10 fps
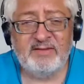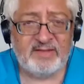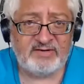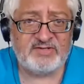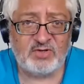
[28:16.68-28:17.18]

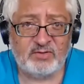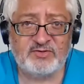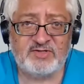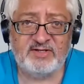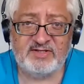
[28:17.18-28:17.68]
there is
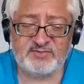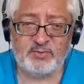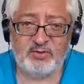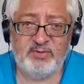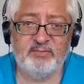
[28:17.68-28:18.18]
obviously this
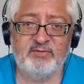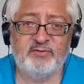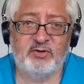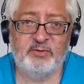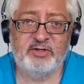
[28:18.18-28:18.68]
problem
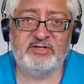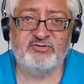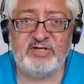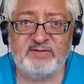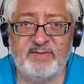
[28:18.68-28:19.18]
of hormonal
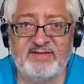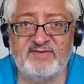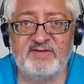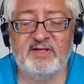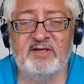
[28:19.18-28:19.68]

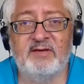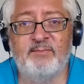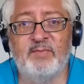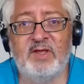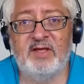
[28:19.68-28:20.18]
treatments
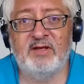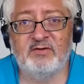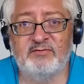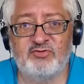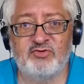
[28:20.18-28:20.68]
um,
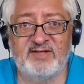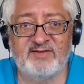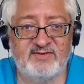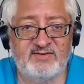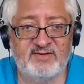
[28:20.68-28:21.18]
and of
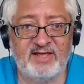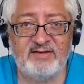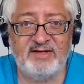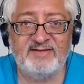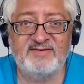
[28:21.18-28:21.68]
trans
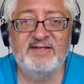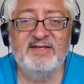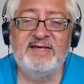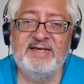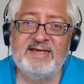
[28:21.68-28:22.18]
athletes.
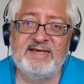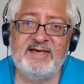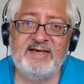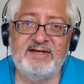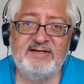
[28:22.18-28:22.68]

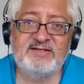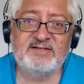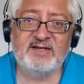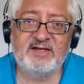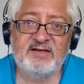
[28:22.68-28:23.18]
And
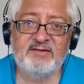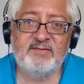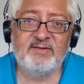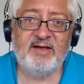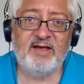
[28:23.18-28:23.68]
uh,
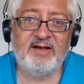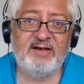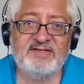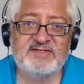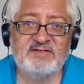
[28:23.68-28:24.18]

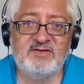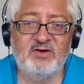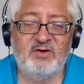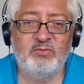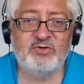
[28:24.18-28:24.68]
at least,
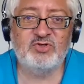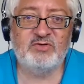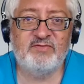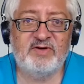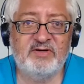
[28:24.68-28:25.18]
you know, we
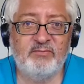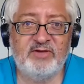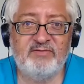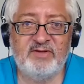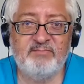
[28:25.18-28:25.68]
should very
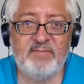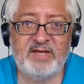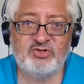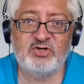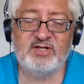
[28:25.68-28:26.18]
briefly
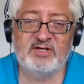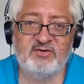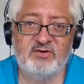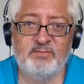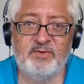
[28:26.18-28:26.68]
mention
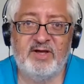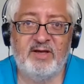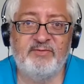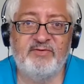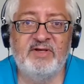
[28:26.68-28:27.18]
it, or
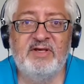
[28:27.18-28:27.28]
perhaps,